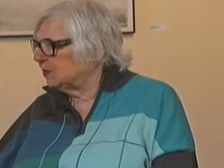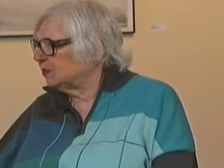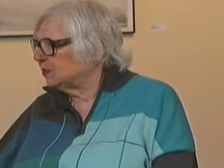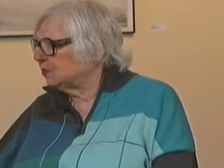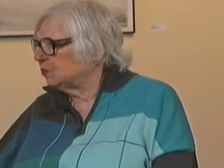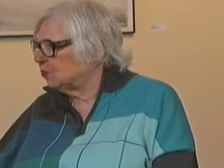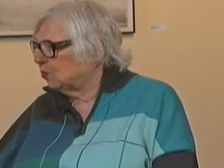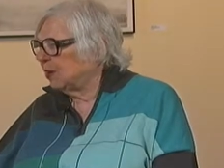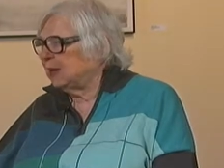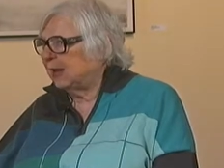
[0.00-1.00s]
It was mm. a hmm.
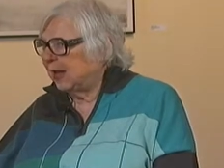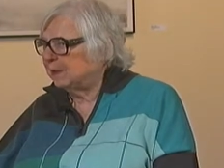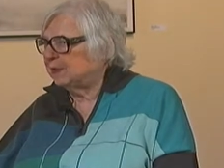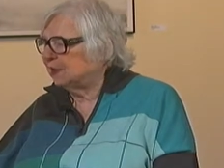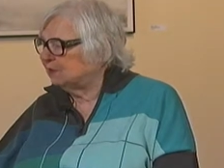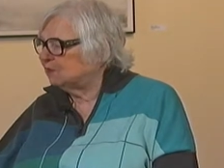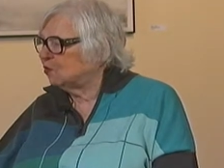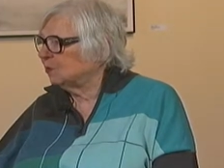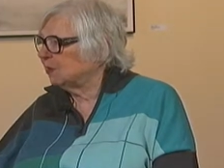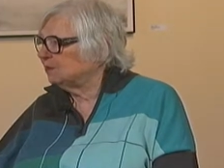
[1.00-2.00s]
great happening
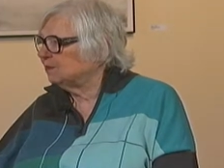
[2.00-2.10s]
for me.